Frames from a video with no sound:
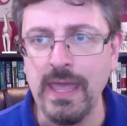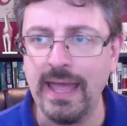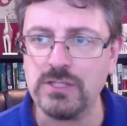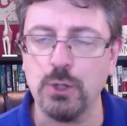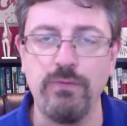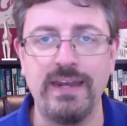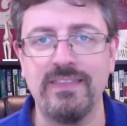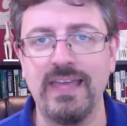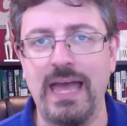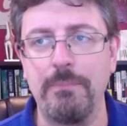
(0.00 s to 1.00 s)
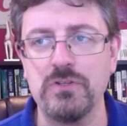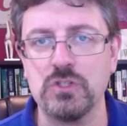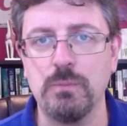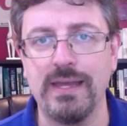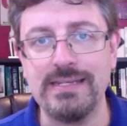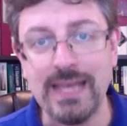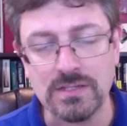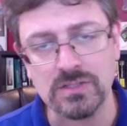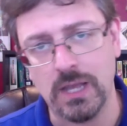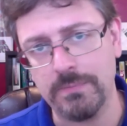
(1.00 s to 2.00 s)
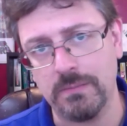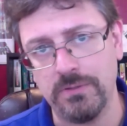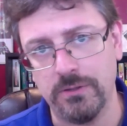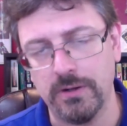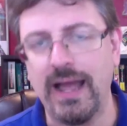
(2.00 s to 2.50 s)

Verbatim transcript: And so if anything happens to my desktop computer,